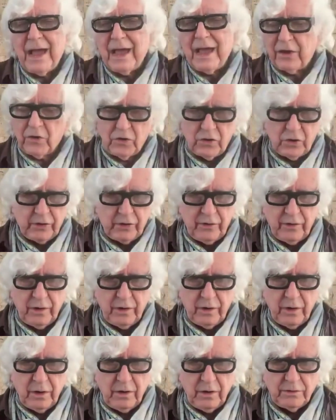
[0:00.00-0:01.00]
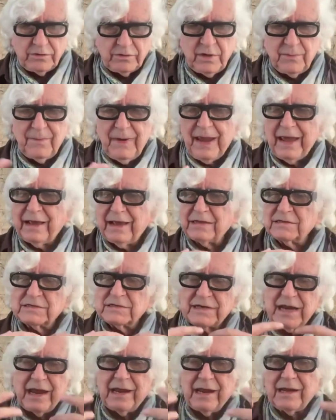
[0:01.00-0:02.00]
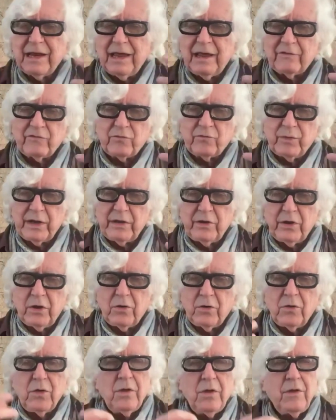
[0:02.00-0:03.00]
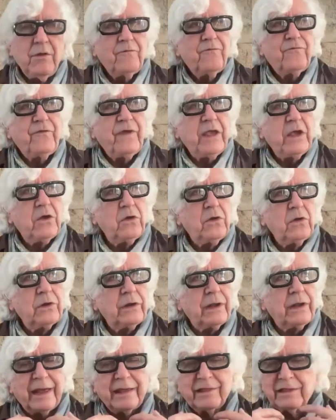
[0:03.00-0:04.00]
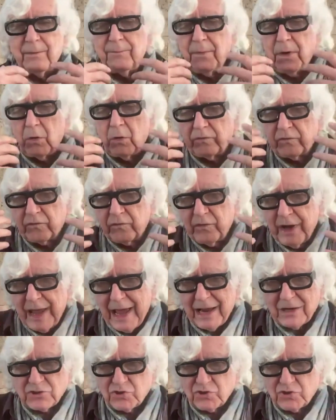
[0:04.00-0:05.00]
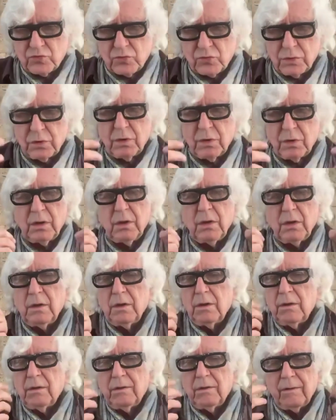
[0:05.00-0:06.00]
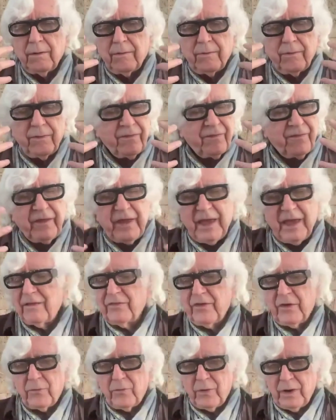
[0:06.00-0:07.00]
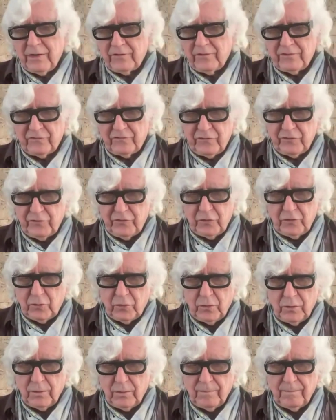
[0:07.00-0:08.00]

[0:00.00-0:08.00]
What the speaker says: I could to make a stained glass window feel like the most natural thing there is to do.